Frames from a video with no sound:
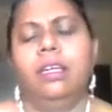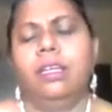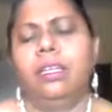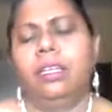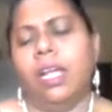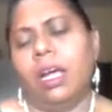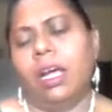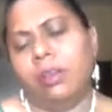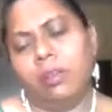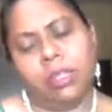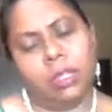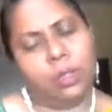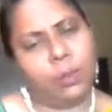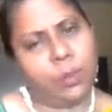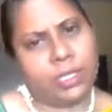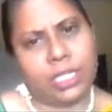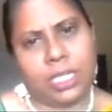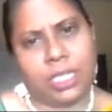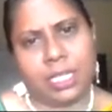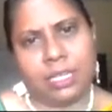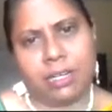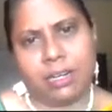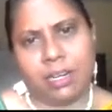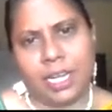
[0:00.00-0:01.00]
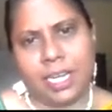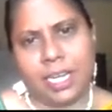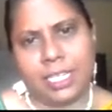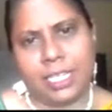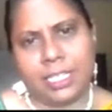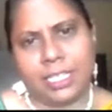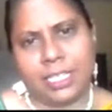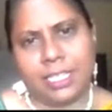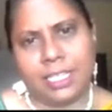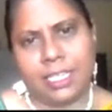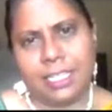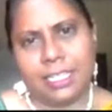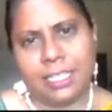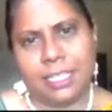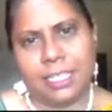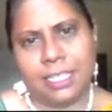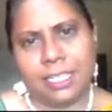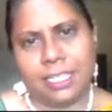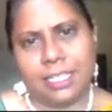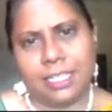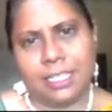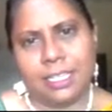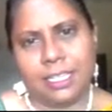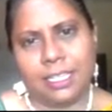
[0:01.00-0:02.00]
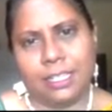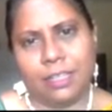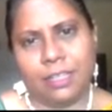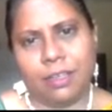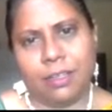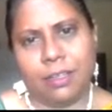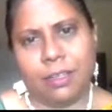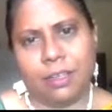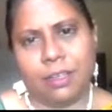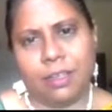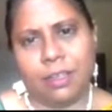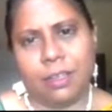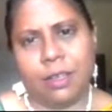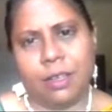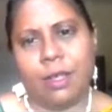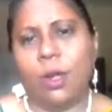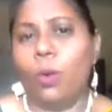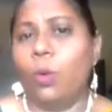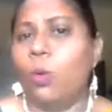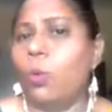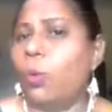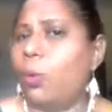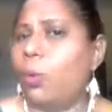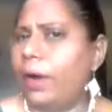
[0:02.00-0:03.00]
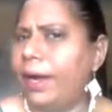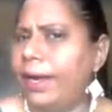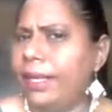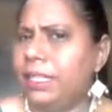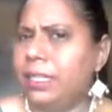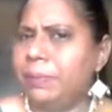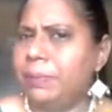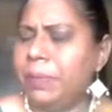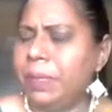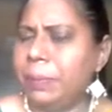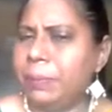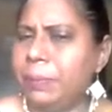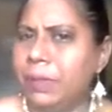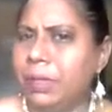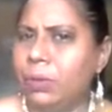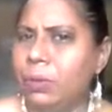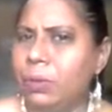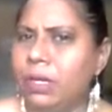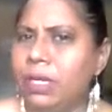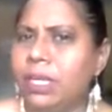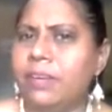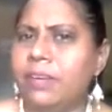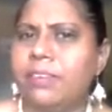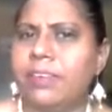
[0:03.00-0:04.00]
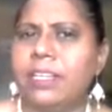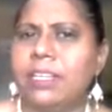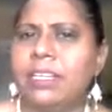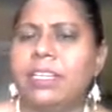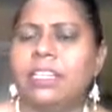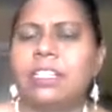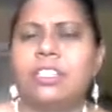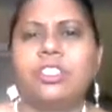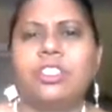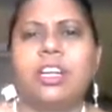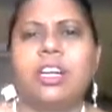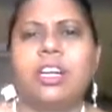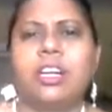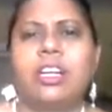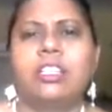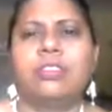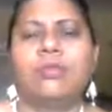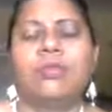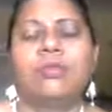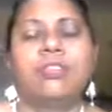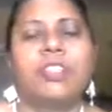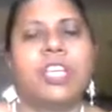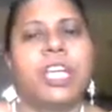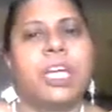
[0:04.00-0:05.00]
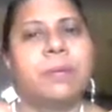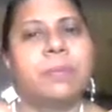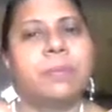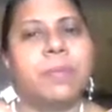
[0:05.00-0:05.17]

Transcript: Now the question arises, why the people were given a chance to take